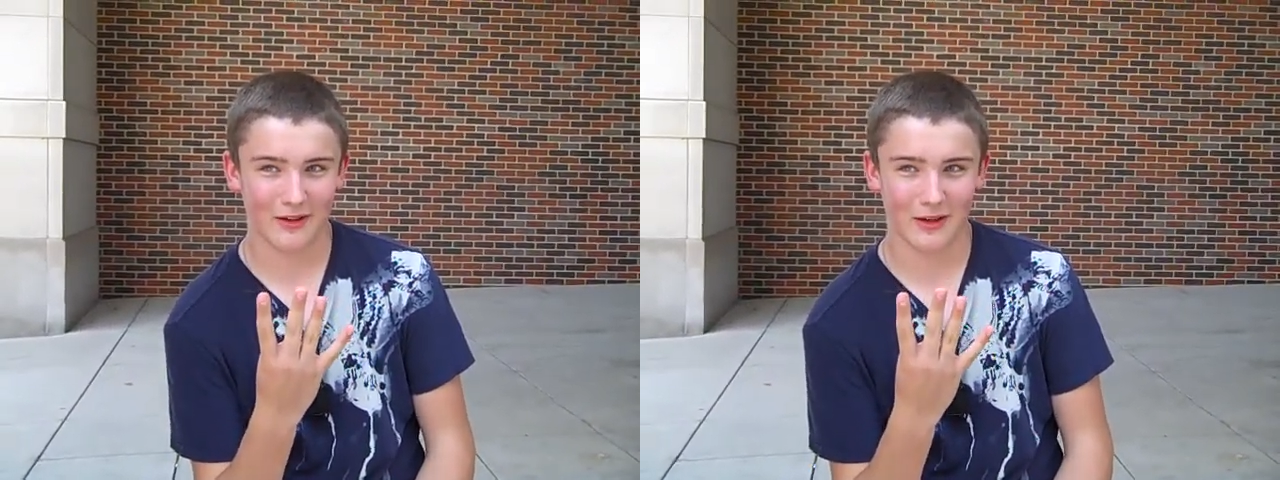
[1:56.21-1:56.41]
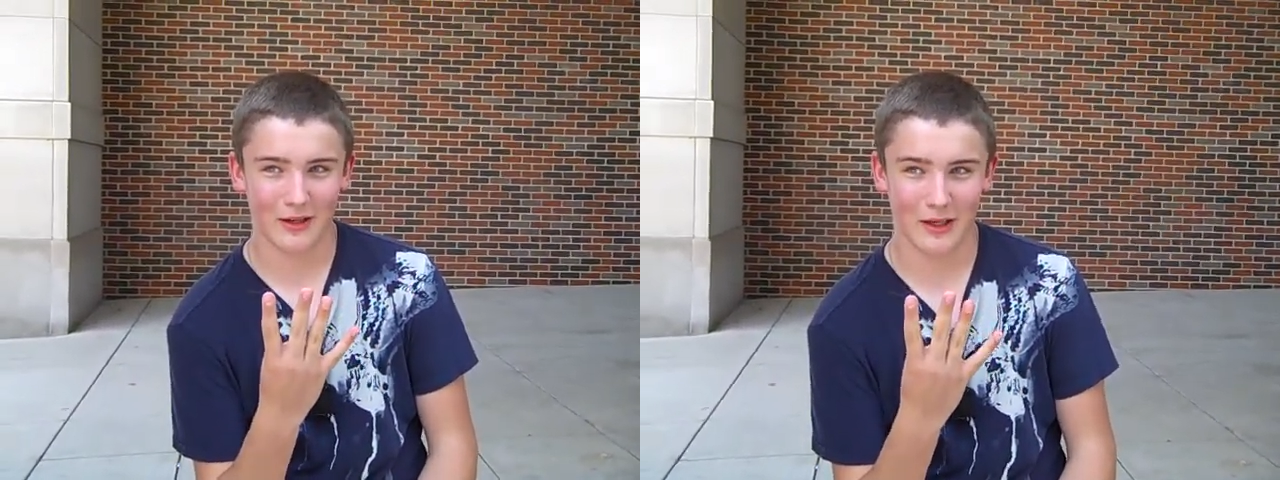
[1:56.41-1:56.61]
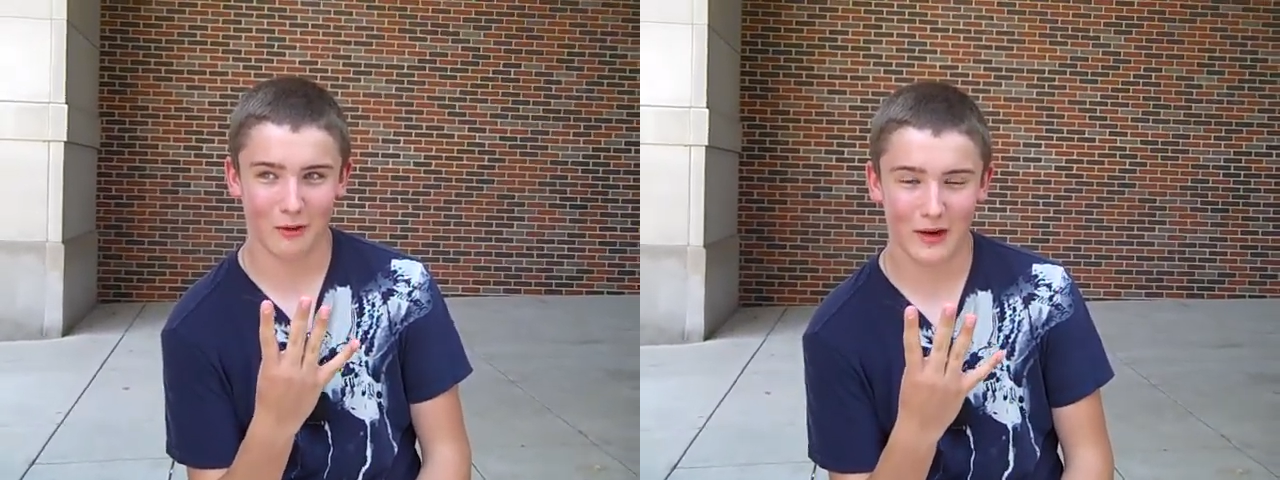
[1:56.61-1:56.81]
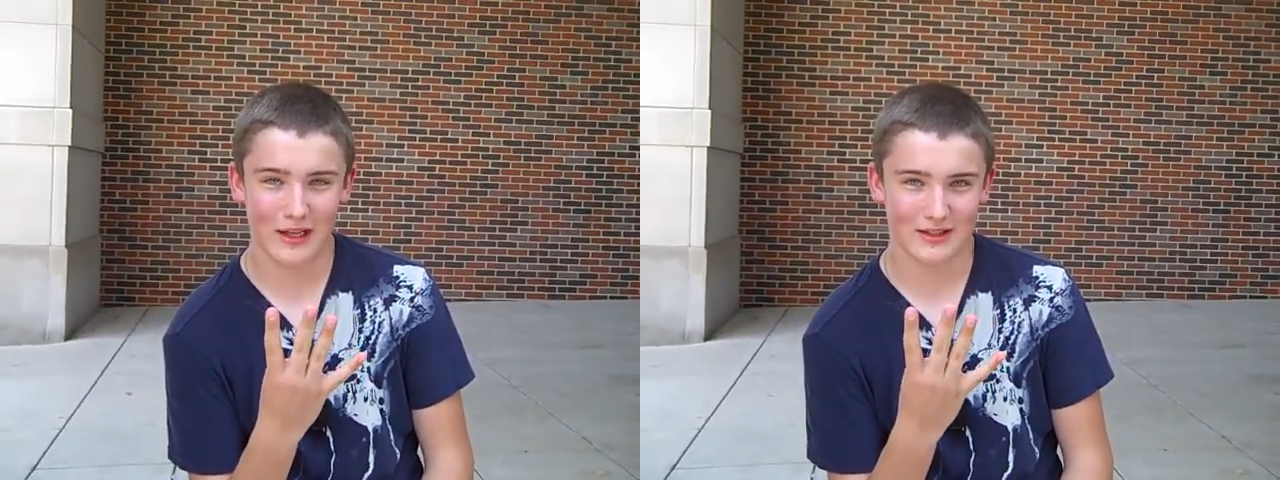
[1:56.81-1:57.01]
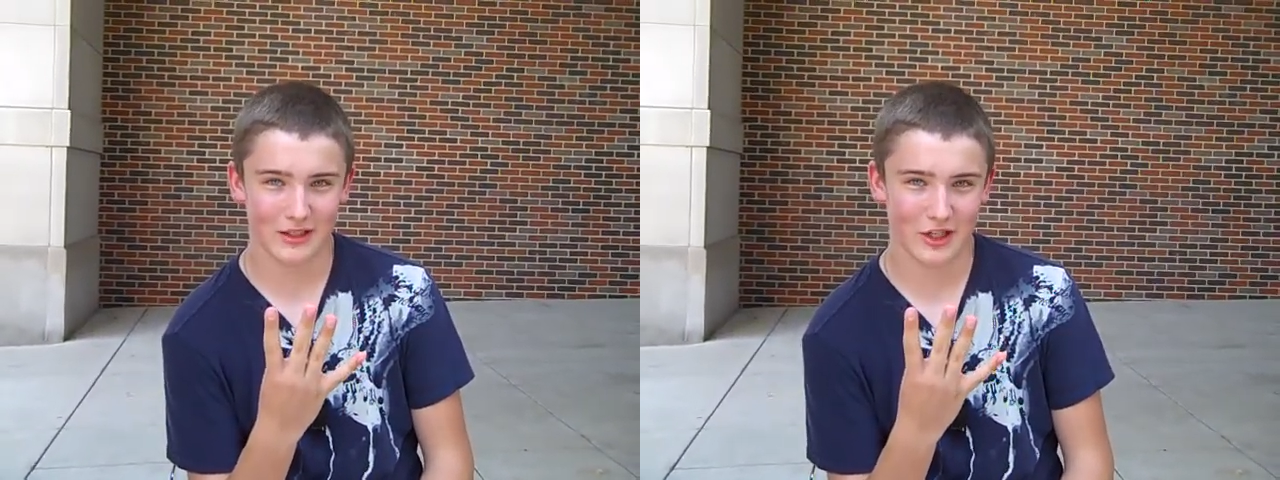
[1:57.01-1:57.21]
to
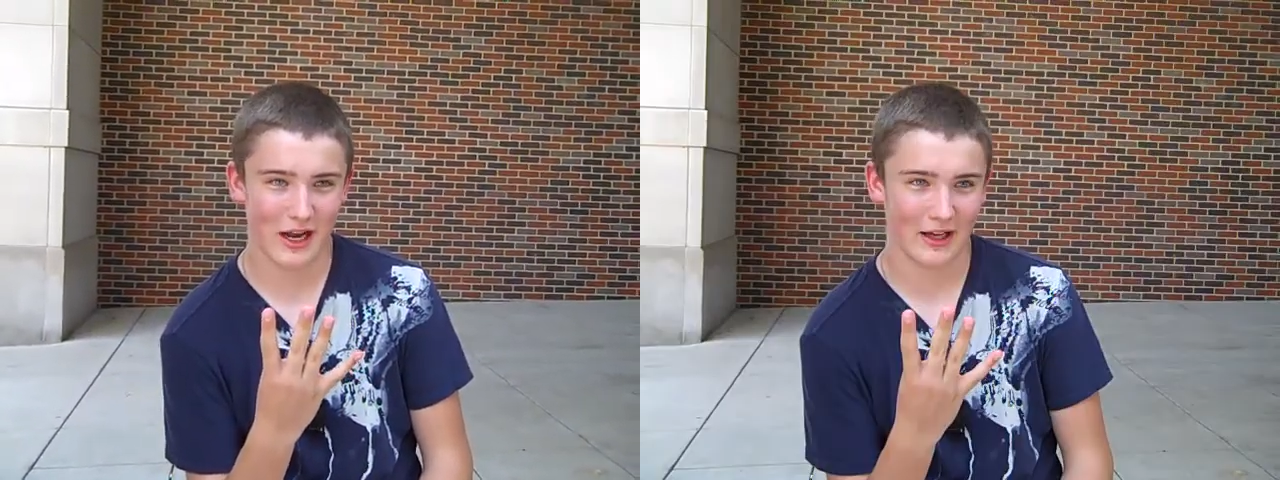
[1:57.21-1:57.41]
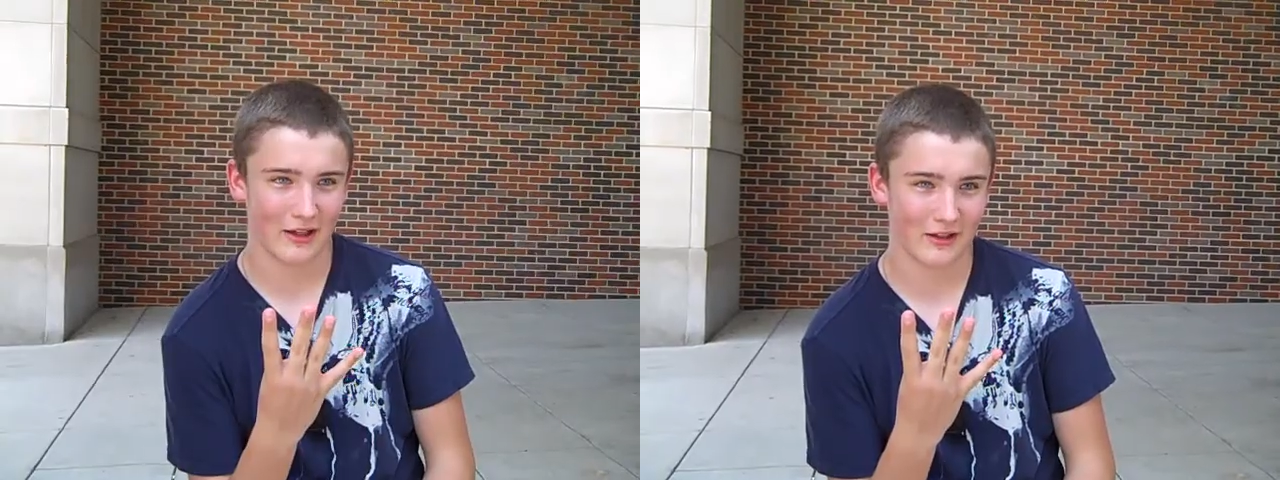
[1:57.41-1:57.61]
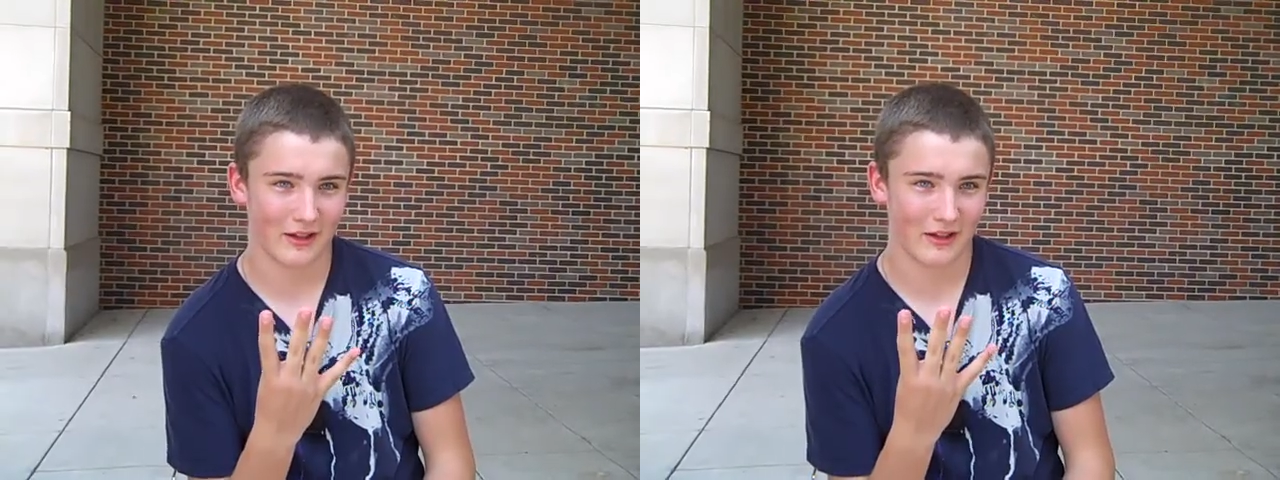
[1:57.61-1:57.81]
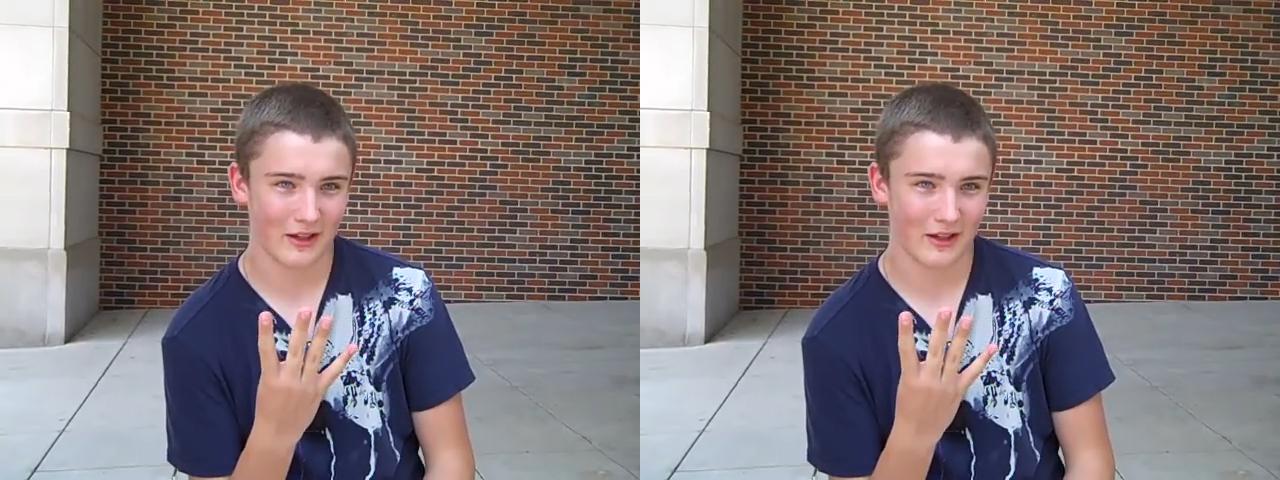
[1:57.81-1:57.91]
raise the child,